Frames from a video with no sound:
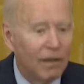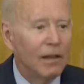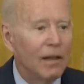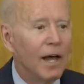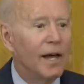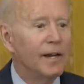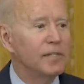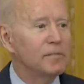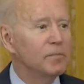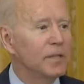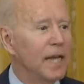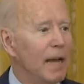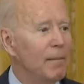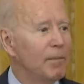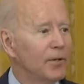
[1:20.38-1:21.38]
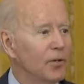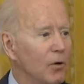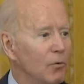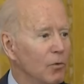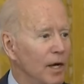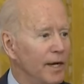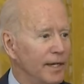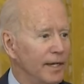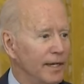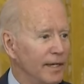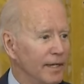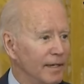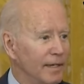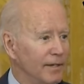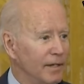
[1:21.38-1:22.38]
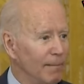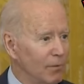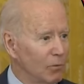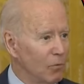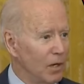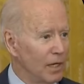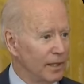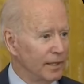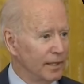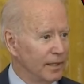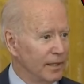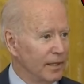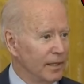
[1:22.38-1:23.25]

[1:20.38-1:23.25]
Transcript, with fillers: a lot has been happened already, number one.